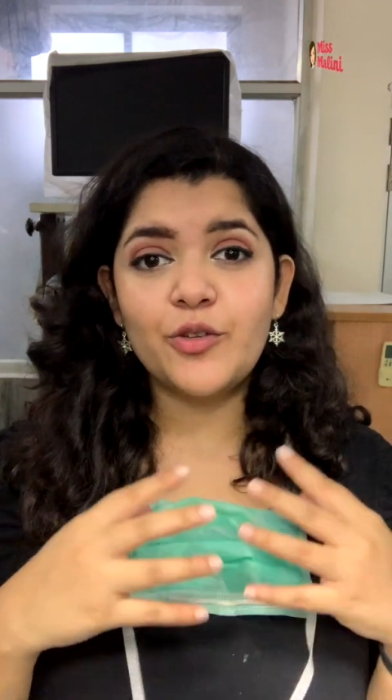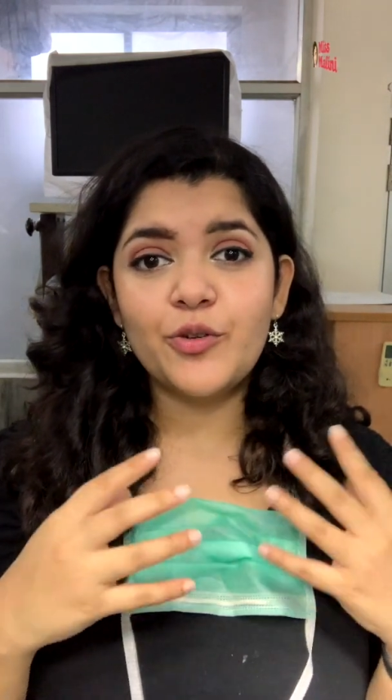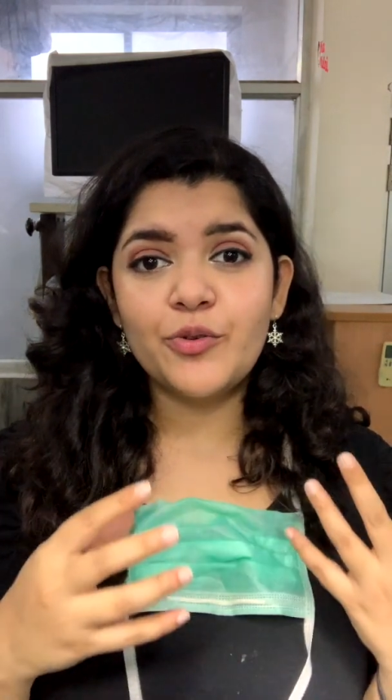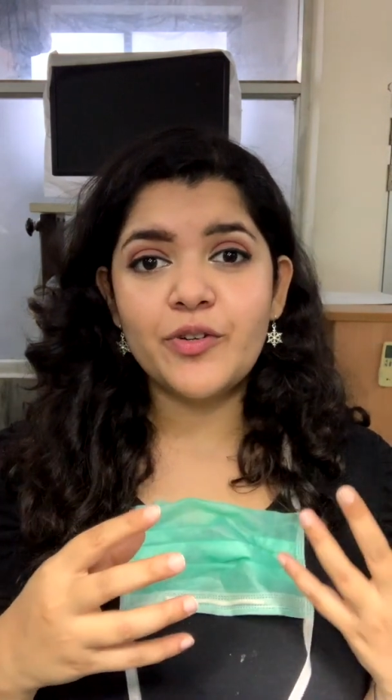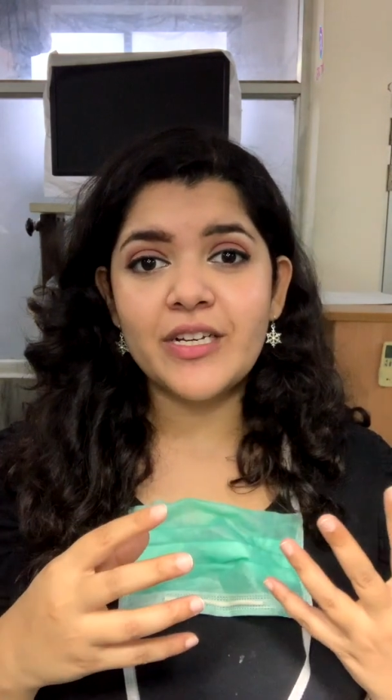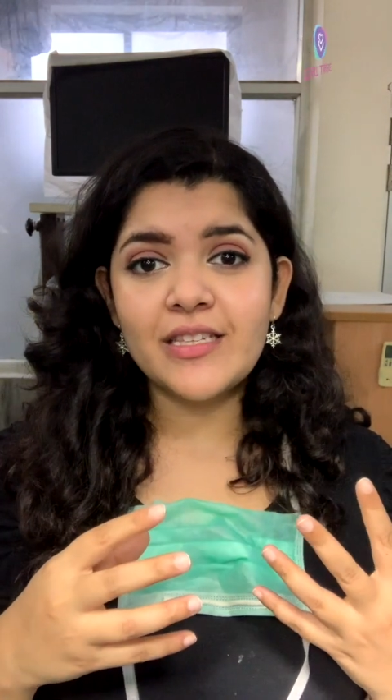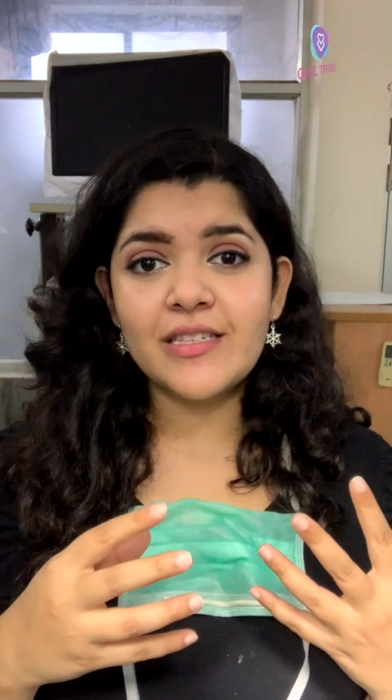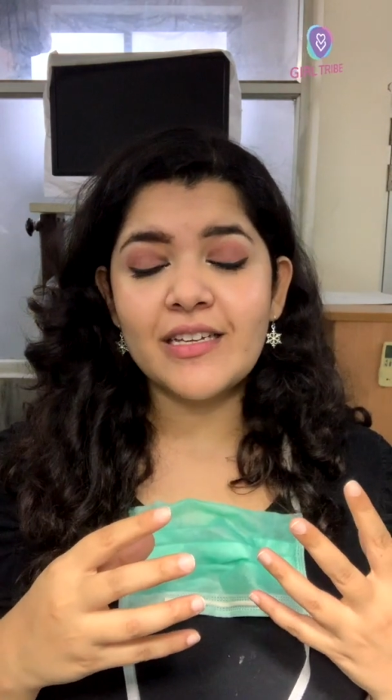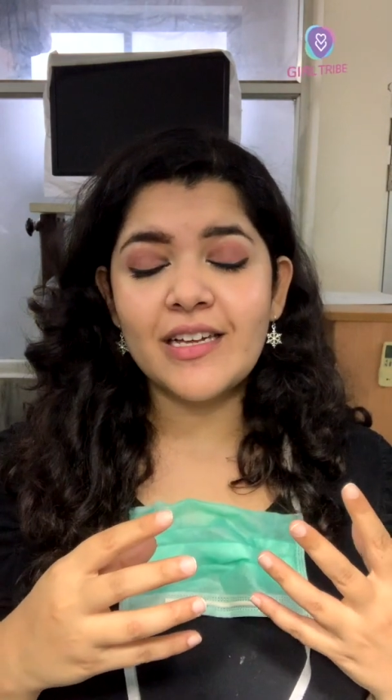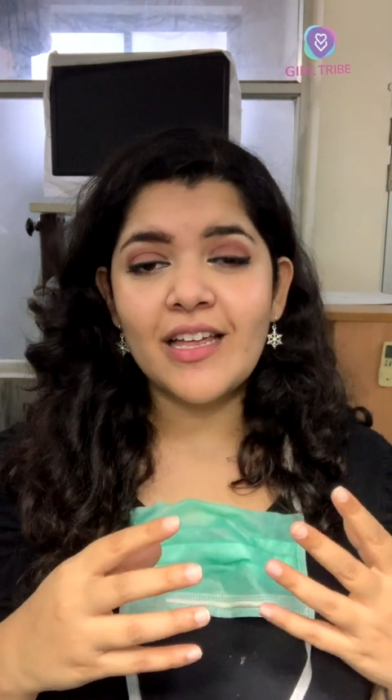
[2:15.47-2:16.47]
you
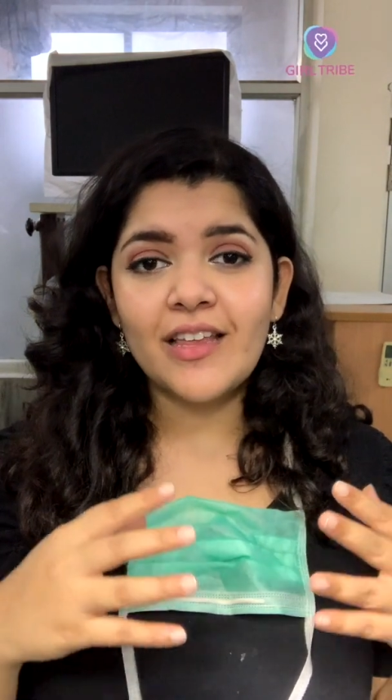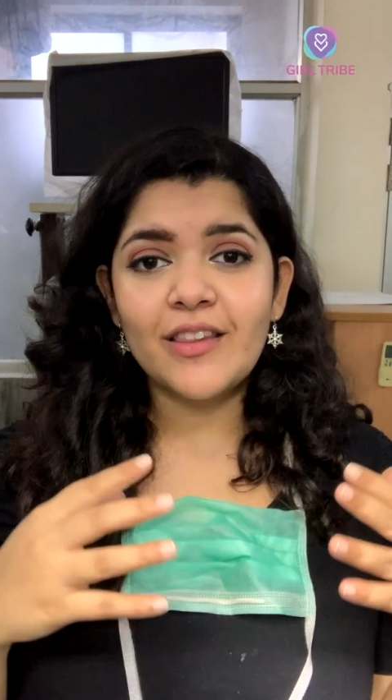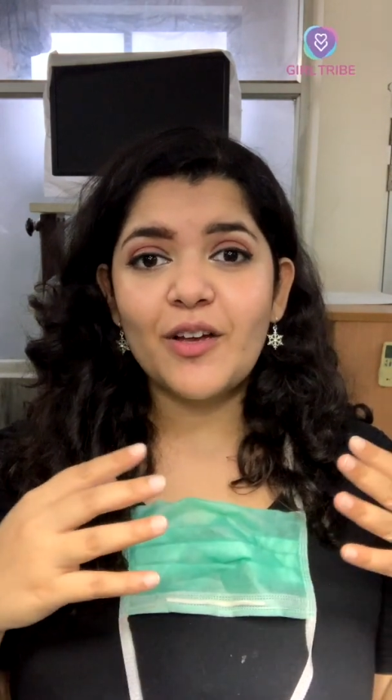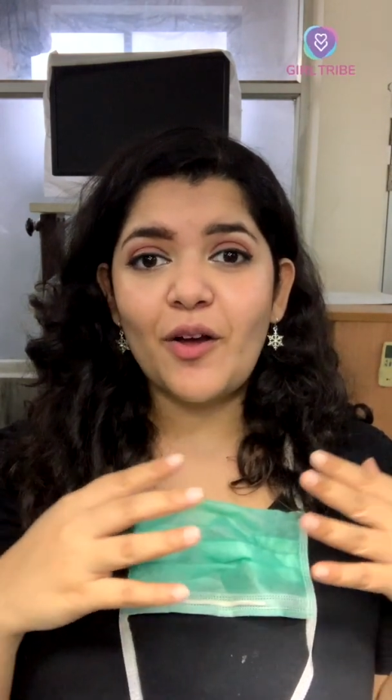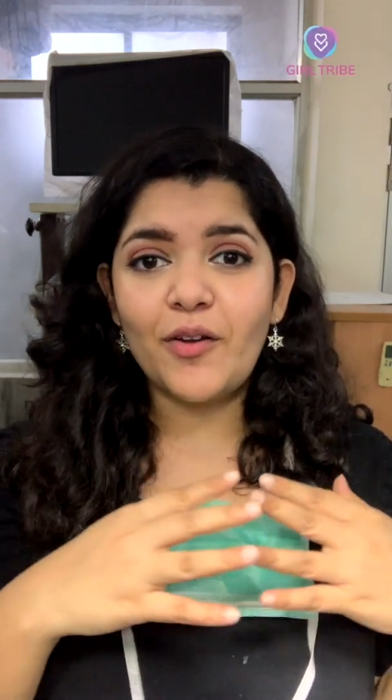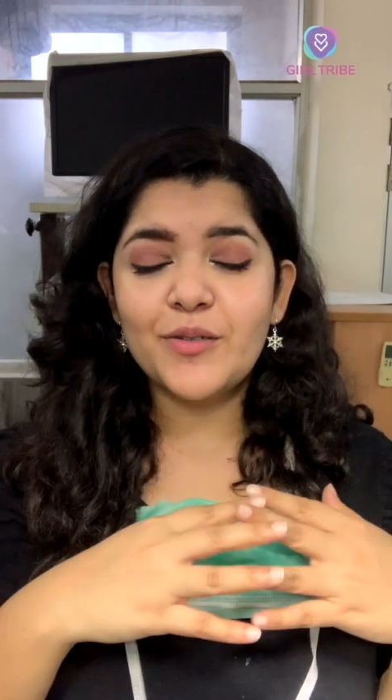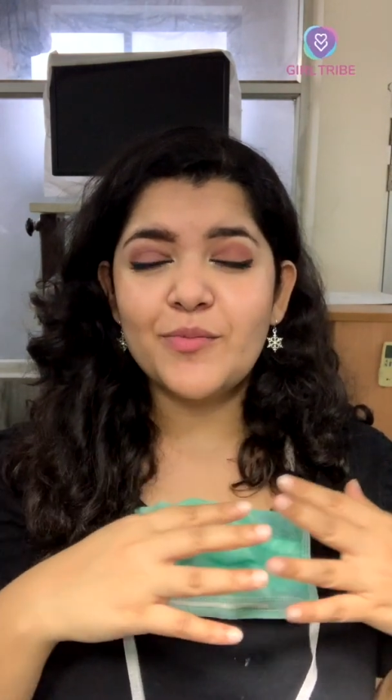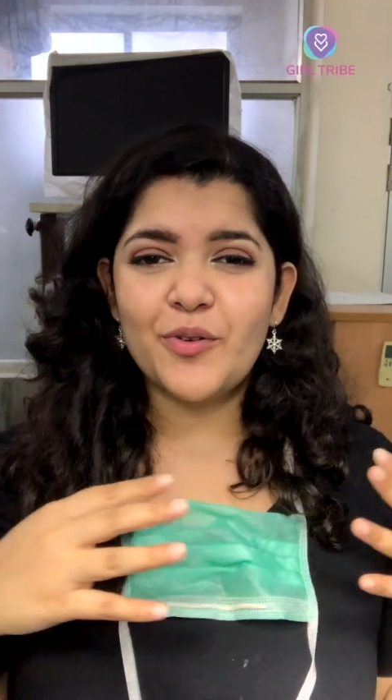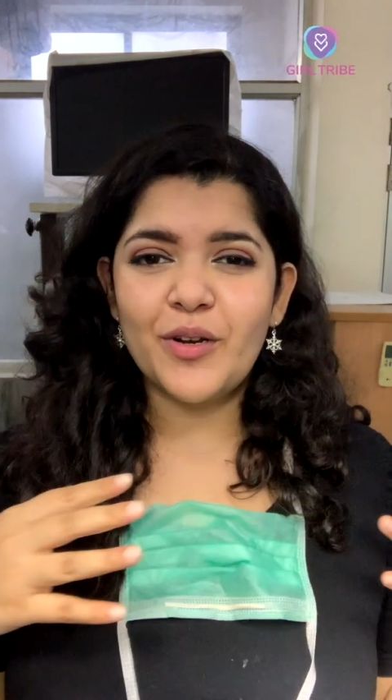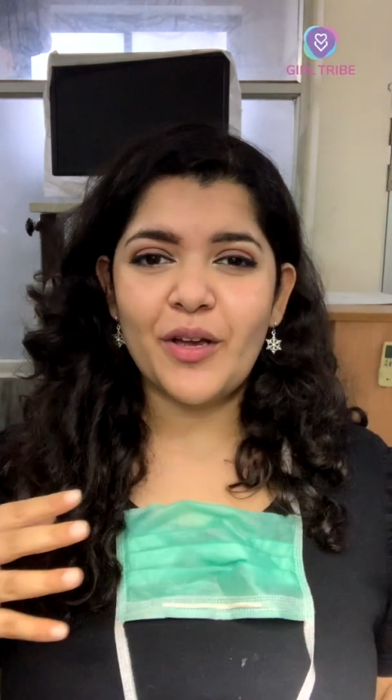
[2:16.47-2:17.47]
risk the
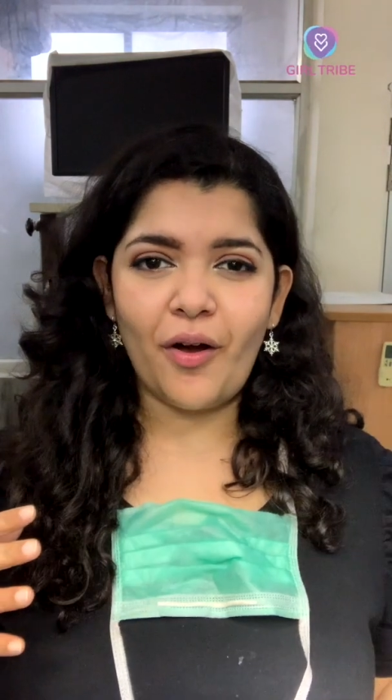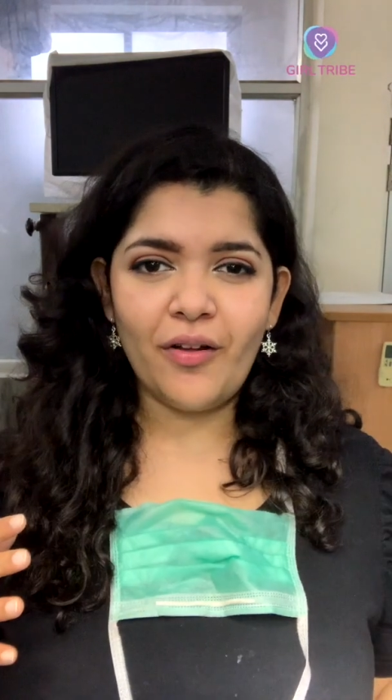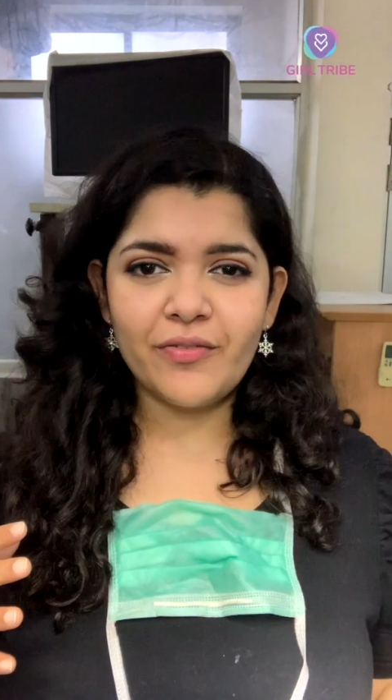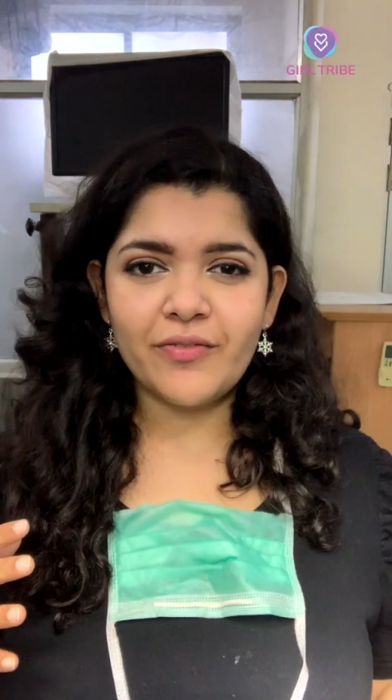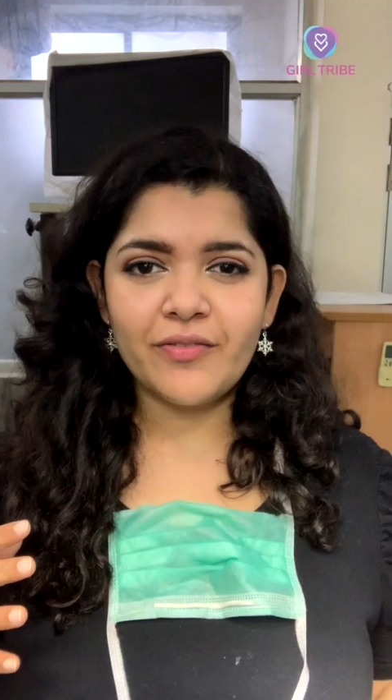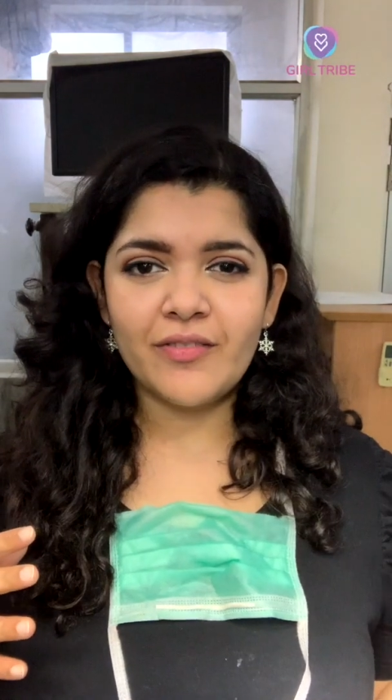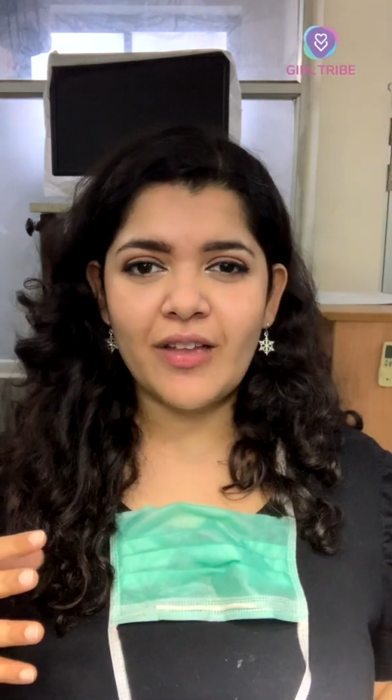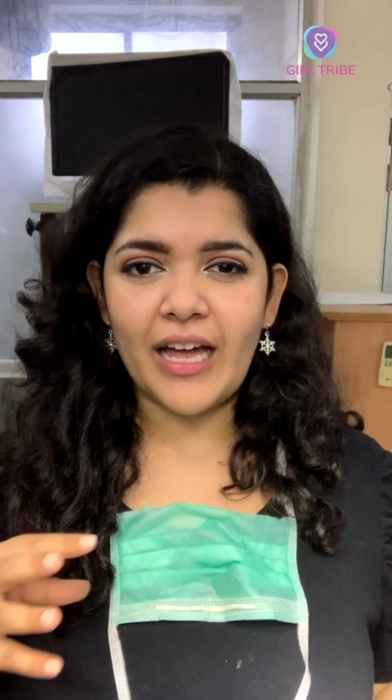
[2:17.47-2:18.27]
condom rolling off